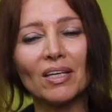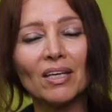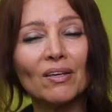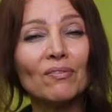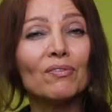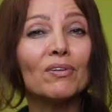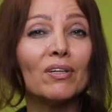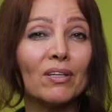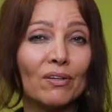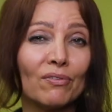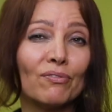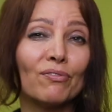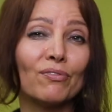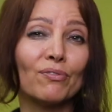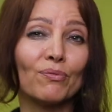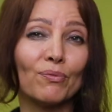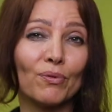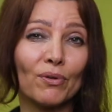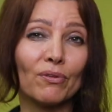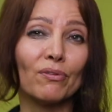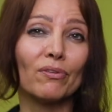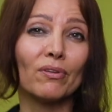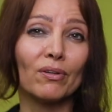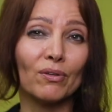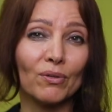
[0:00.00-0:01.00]
even if
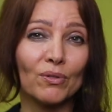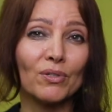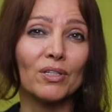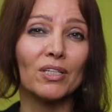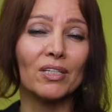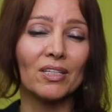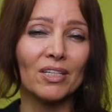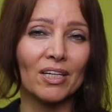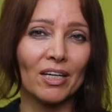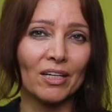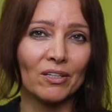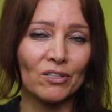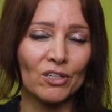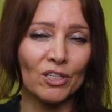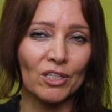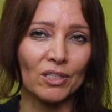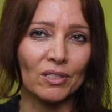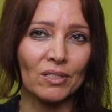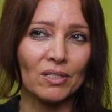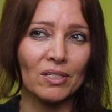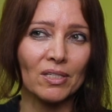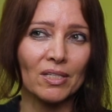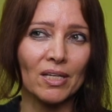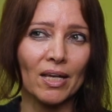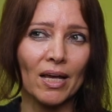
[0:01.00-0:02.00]
with good
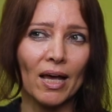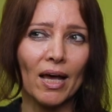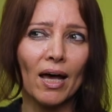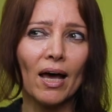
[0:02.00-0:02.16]
intentions.